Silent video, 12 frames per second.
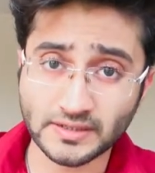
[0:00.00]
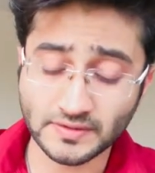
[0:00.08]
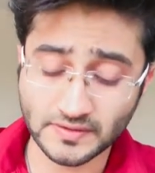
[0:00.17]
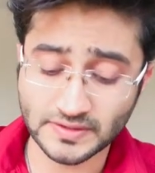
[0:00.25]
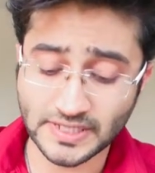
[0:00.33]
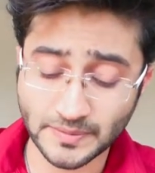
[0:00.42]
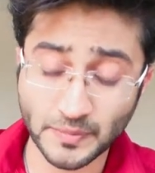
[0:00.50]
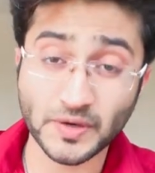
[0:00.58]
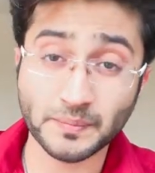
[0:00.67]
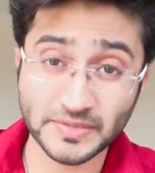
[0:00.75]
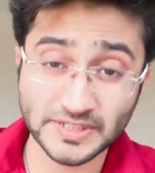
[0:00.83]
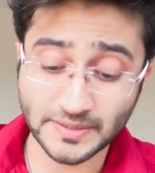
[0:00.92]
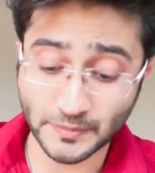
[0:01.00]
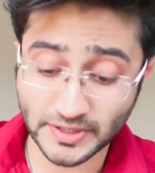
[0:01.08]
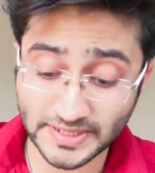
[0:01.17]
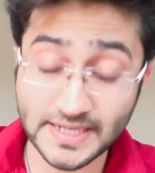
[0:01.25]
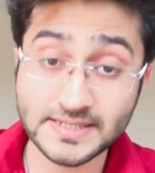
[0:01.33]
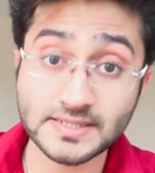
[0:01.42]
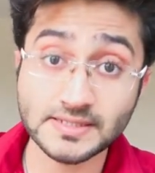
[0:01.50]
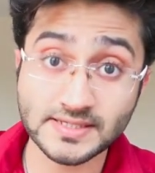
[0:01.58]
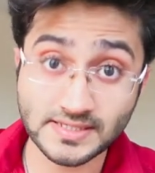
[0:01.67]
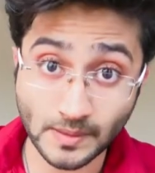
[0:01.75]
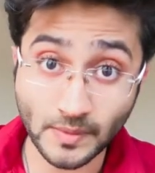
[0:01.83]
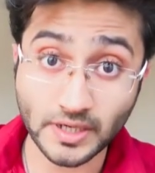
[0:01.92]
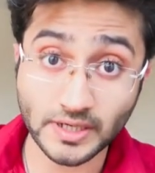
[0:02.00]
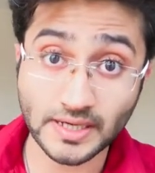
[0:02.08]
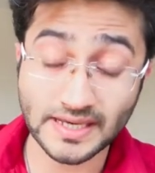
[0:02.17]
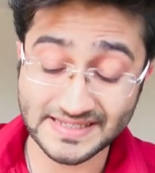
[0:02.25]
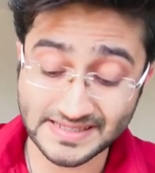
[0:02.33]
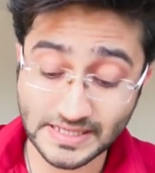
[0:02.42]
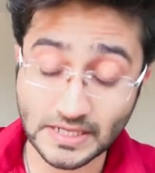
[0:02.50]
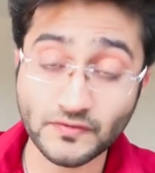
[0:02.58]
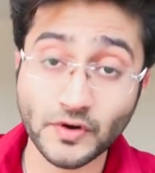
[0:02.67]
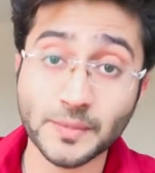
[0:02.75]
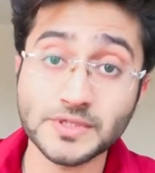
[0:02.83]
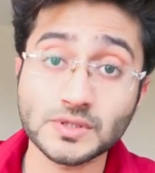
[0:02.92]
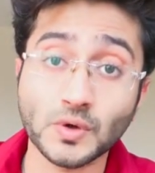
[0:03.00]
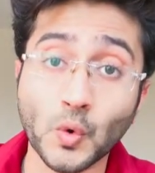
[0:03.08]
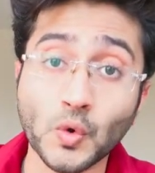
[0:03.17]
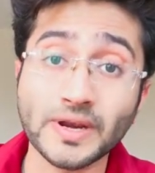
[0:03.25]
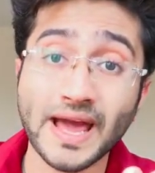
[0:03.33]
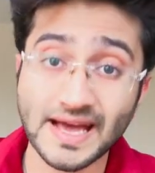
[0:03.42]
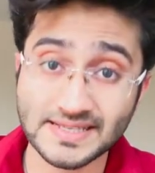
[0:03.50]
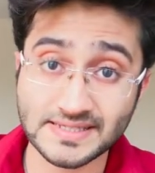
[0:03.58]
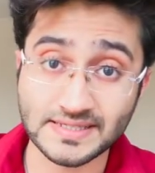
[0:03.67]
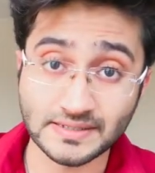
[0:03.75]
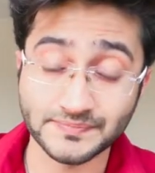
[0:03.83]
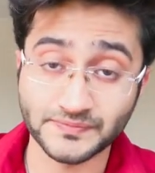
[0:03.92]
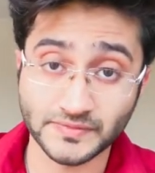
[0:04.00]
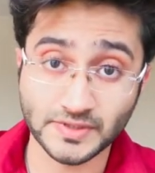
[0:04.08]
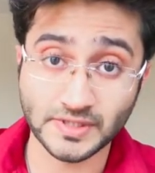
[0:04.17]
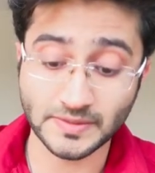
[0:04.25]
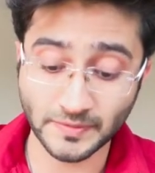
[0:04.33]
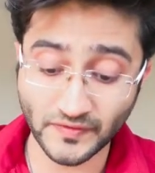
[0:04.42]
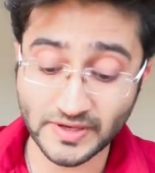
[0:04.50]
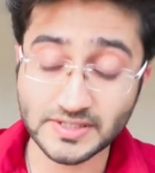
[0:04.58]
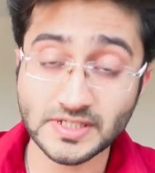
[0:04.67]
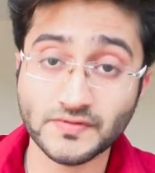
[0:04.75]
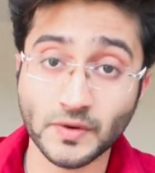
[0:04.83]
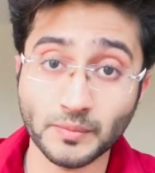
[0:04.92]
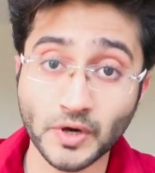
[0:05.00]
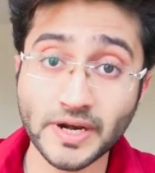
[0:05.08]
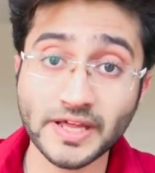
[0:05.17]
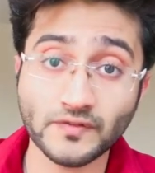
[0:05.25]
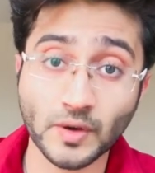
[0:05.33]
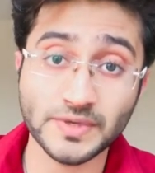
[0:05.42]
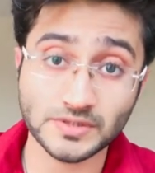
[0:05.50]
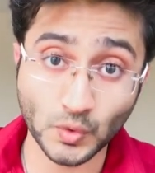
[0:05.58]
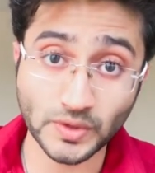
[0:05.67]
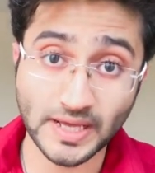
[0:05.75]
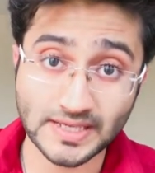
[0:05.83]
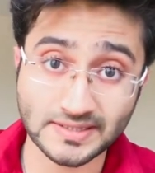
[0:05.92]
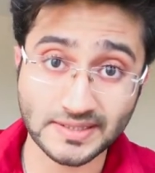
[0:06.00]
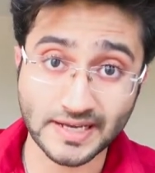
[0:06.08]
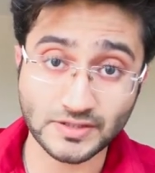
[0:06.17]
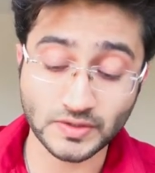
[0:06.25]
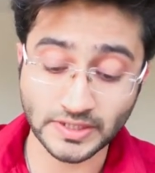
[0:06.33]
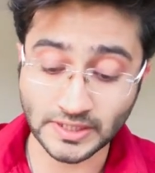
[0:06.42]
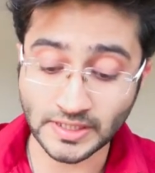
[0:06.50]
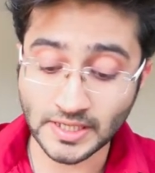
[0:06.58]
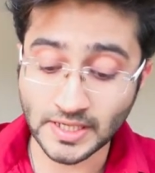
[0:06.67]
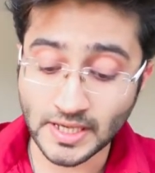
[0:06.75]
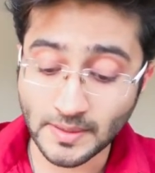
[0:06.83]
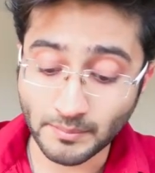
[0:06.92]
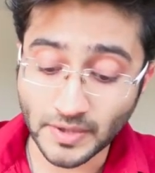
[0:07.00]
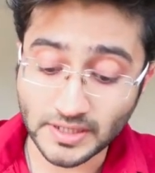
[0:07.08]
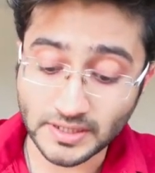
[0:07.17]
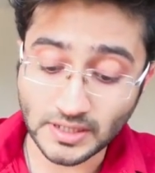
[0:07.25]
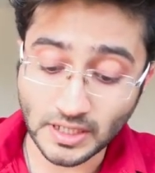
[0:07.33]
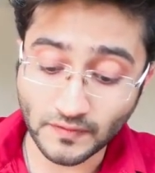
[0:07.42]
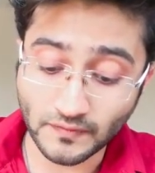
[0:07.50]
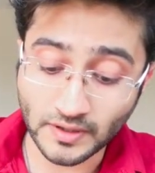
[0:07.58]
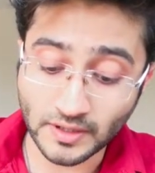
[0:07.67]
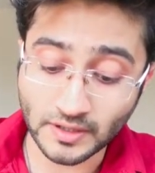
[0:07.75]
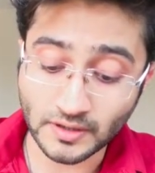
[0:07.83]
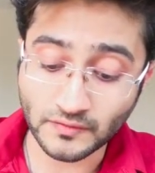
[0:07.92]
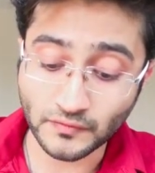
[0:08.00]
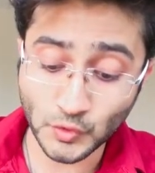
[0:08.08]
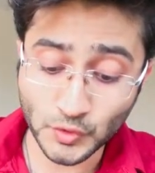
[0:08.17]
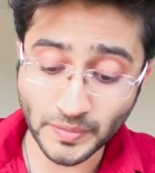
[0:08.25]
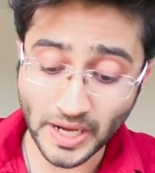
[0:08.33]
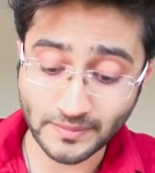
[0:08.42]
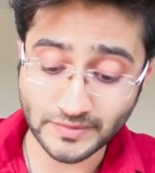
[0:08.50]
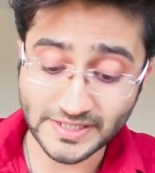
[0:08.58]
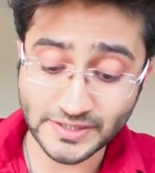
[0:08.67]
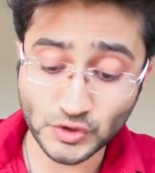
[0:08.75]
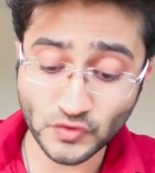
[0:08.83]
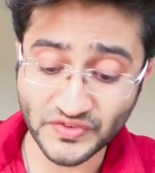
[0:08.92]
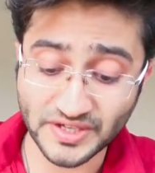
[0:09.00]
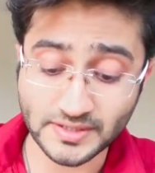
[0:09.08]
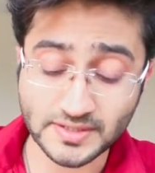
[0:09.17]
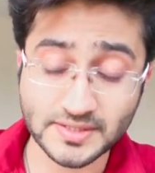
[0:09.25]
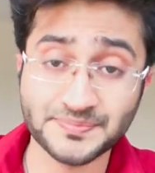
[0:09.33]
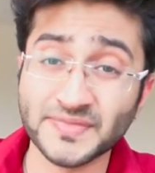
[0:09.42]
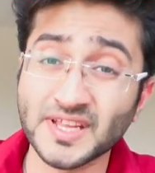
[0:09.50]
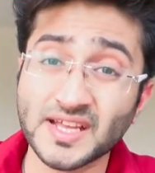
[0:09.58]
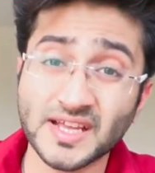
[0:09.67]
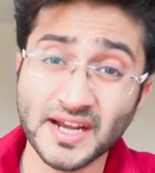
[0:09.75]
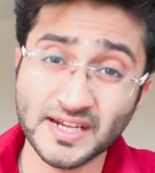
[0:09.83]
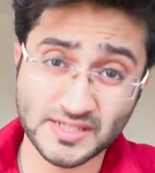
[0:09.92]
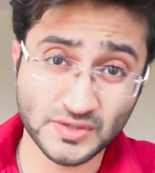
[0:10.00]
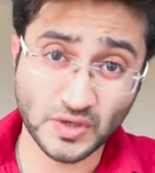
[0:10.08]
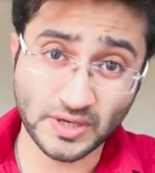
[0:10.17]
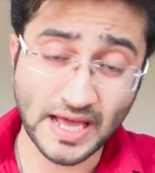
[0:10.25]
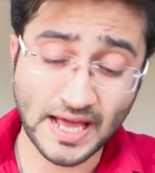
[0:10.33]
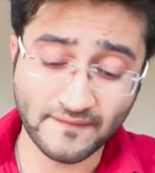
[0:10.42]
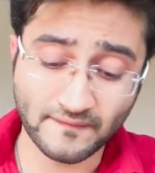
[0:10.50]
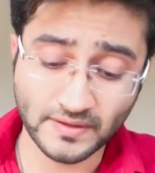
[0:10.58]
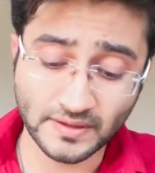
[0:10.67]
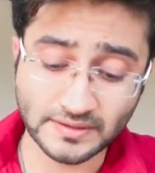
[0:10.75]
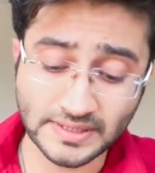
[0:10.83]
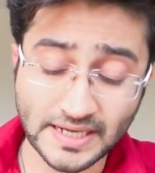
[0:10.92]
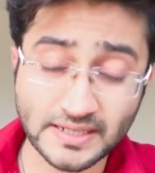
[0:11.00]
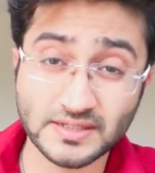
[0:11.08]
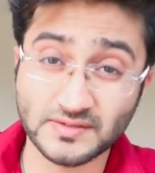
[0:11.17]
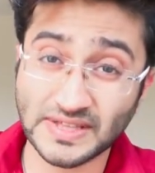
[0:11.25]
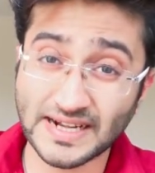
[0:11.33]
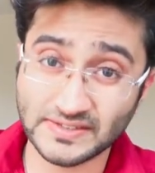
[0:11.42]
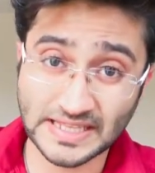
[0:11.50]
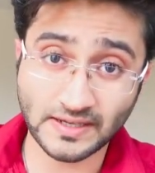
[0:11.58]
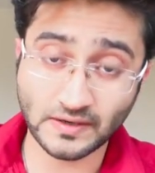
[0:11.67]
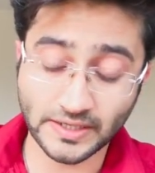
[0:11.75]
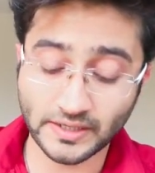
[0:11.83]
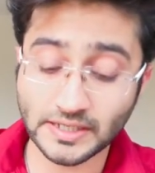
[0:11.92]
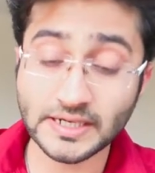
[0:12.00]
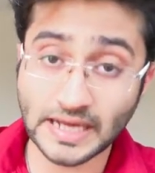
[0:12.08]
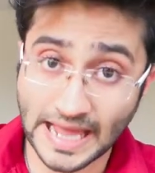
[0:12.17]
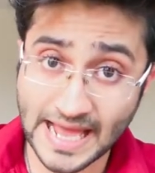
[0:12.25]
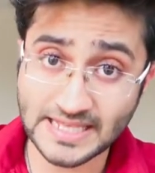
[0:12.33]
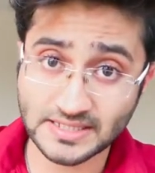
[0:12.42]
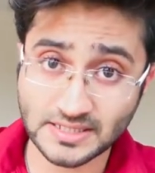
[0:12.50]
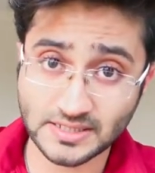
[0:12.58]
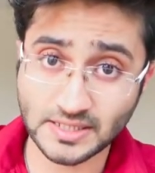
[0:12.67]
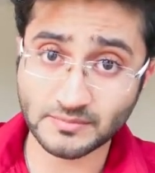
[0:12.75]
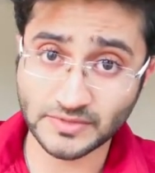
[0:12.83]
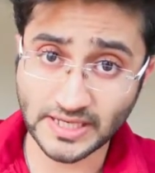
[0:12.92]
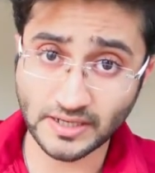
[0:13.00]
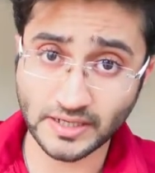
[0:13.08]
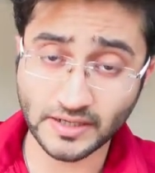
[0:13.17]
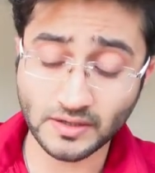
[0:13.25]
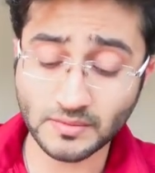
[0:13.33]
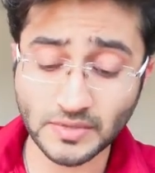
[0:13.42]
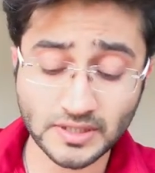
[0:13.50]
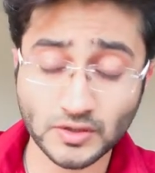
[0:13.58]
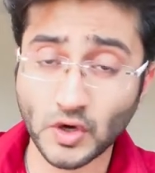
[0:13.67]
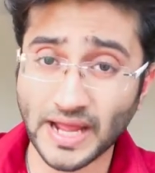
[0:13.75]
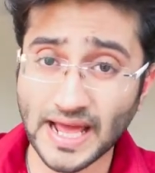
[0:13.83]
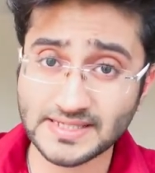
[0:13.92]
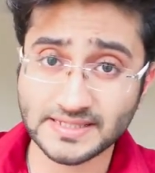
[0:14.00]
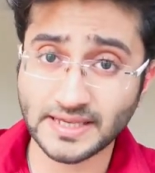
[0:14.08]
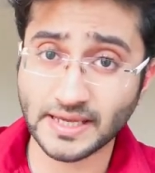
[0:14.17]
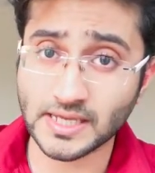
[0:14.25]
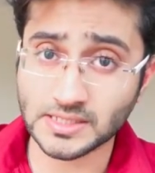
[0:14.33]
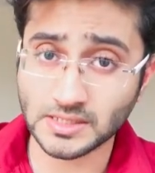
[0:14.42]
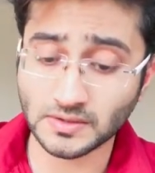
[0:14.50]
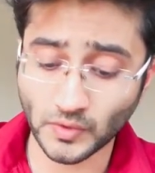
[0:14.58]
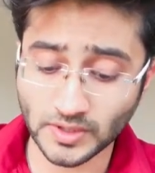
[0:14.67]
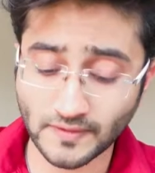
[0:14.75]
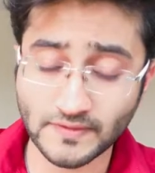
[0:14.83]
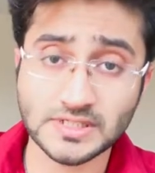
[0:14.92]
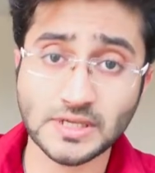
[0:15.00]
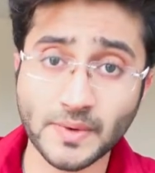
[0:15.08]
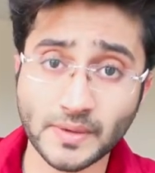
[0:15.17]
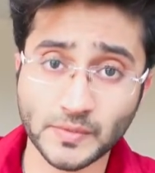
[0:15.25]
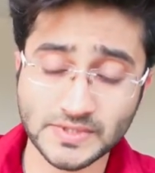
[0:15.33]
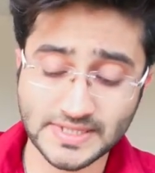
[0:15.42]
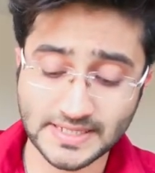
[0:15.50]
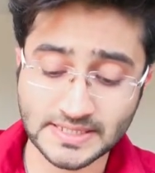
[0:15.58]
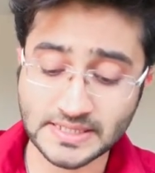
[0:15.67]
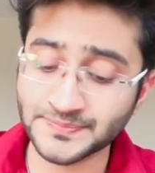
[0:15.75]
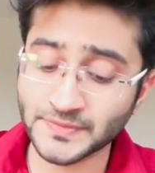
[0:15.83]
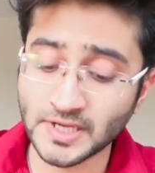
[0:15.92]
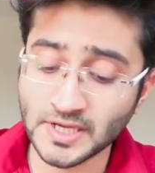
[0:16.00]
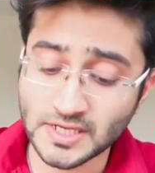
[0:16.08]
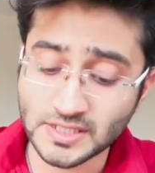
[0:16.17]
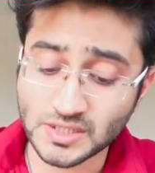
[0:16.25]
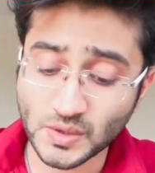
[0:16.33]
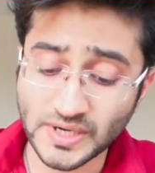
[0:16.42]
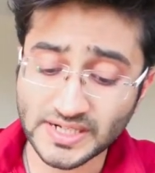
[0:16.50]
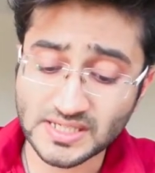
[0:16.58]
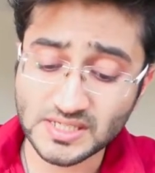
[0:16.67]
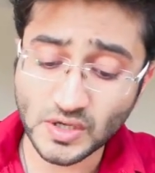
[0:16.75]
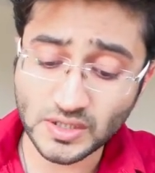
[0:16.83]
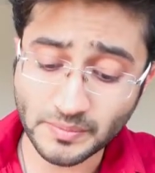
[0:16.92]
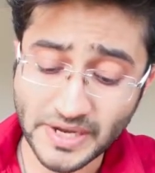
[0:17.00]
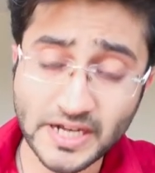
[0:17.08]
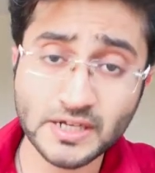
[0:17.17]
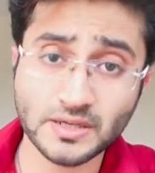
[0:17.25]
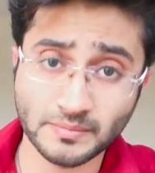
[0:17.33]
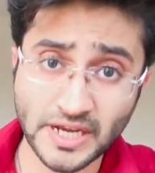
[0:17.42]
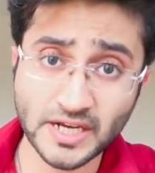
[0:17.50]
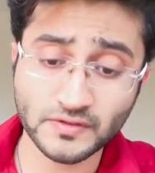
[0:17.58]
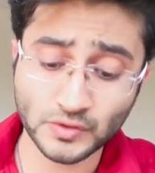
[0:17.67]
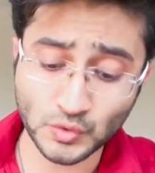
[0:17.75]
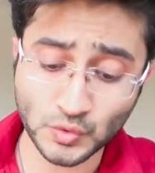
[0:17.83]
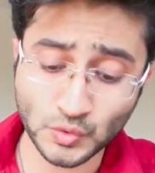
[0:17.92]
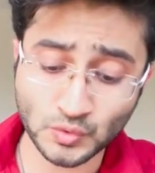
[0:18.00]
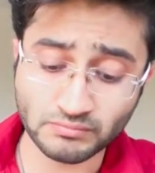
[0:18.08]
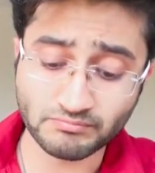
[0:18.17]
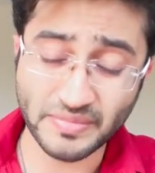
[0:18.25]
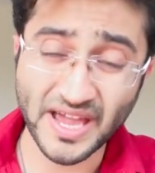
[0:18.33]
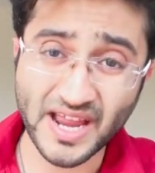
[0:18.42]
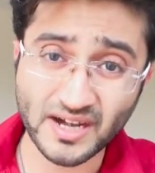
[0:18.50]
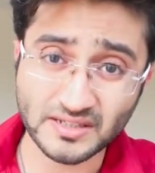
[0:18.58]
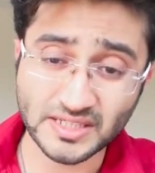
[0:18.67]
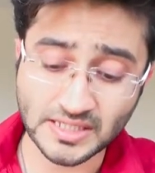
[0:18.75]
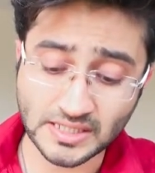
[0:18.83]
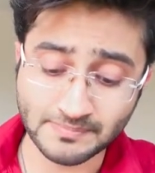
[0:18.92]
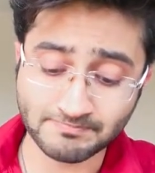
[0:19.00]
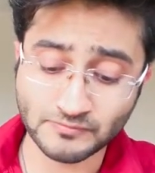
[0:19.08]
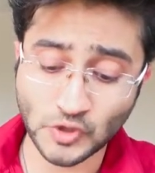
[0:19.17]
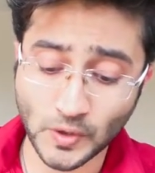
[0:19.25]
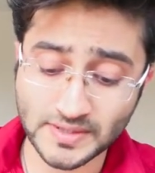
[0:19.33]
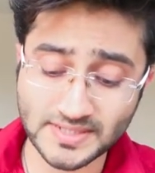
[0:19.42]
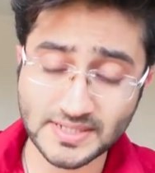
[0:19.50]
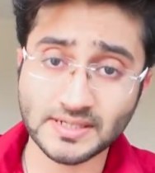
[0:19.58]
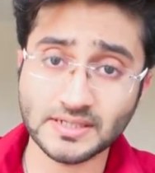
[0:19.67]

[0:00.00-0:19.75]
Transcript: that protects the stomach itself from its own acid. It prevents it from burning from its own acid actually. But our food pipe, the esophagus, it does not have that thick layer. It has some thick layer, but not as thick as what our stomach possess. So it is not made to bear the constant